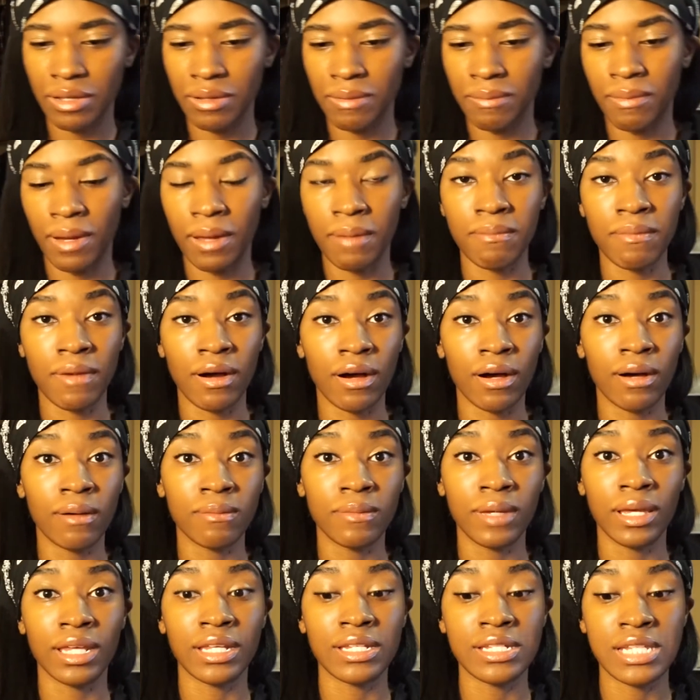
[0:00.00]
my mom
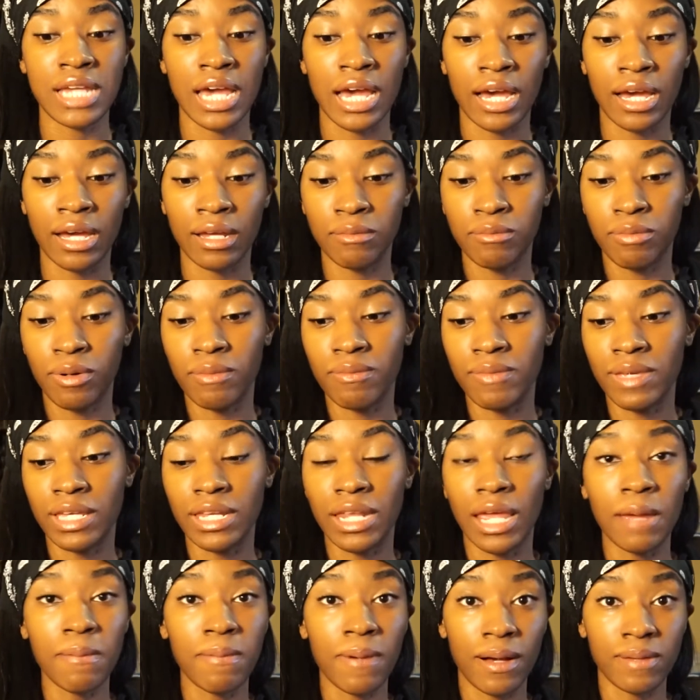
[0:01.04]
and dad put me in
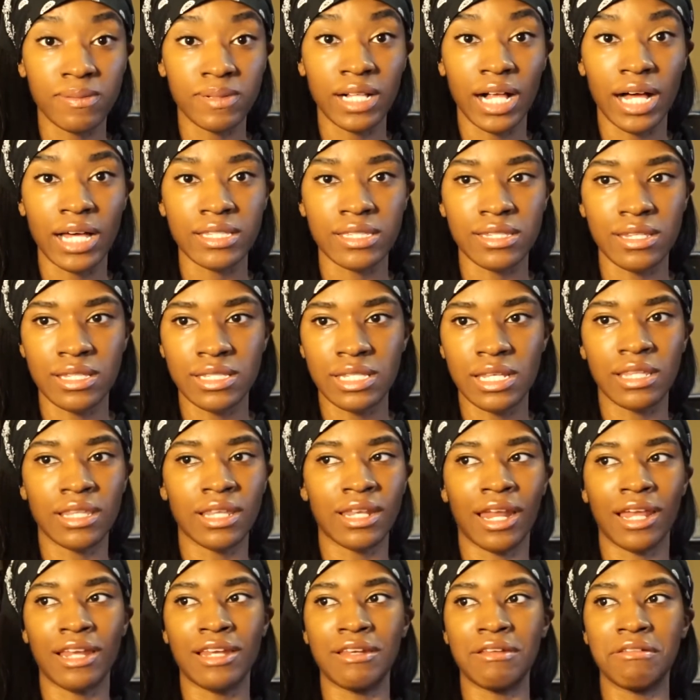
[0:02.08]
hip hop classes, and
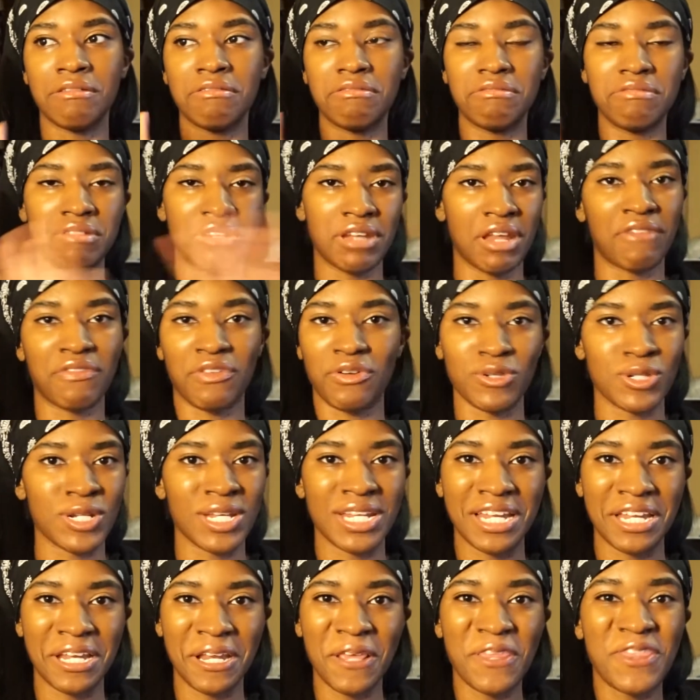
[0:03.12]
then I never
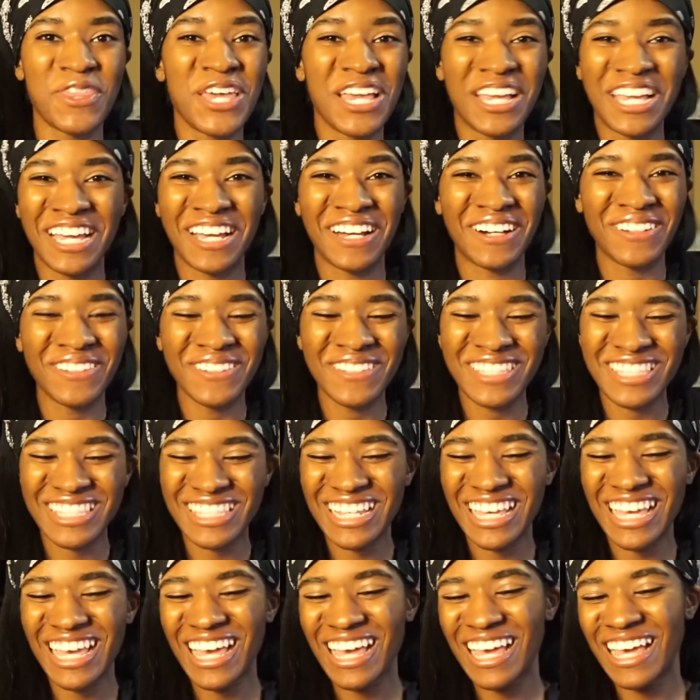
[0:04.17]
did anything else.
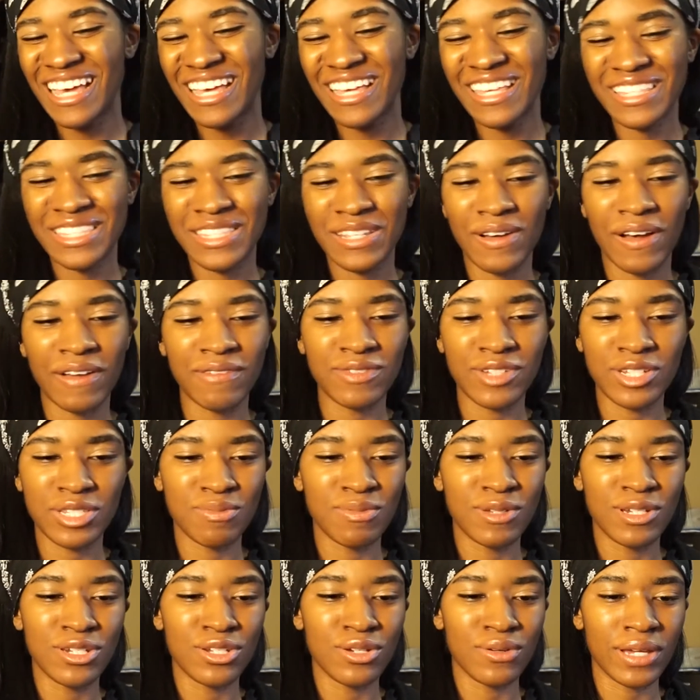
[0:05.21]
So I've just
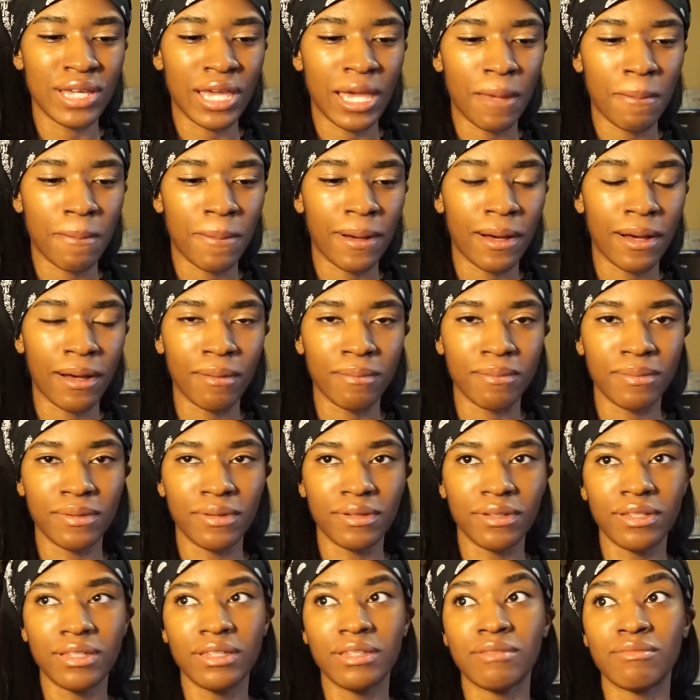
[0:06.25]
been doing hip hop
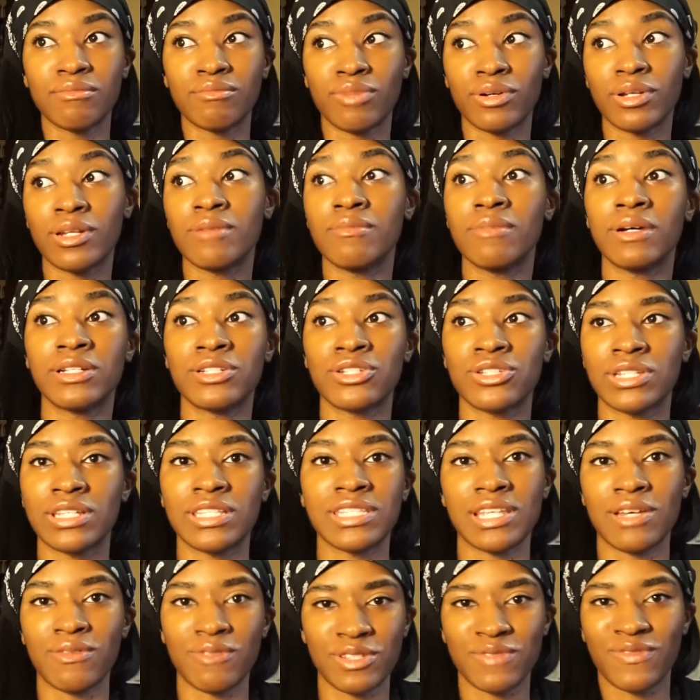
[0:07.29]
pretty much
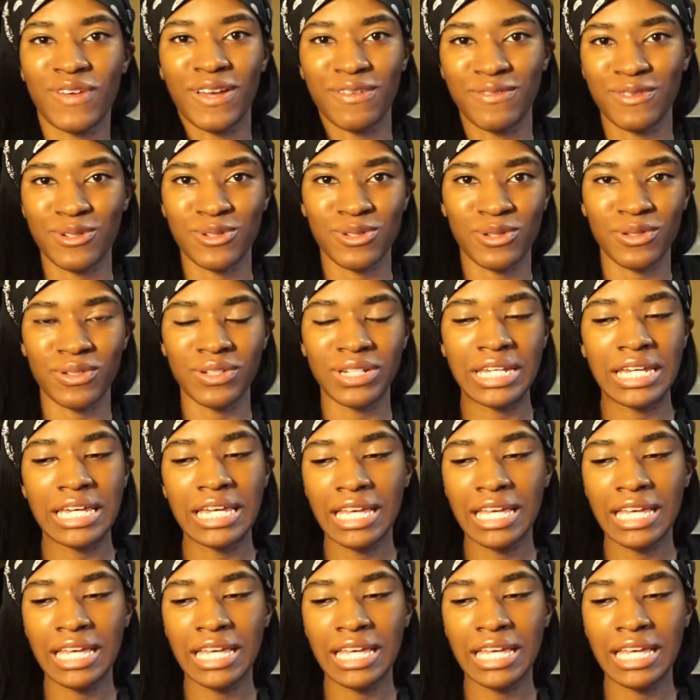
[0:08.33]
since I was 5 years old.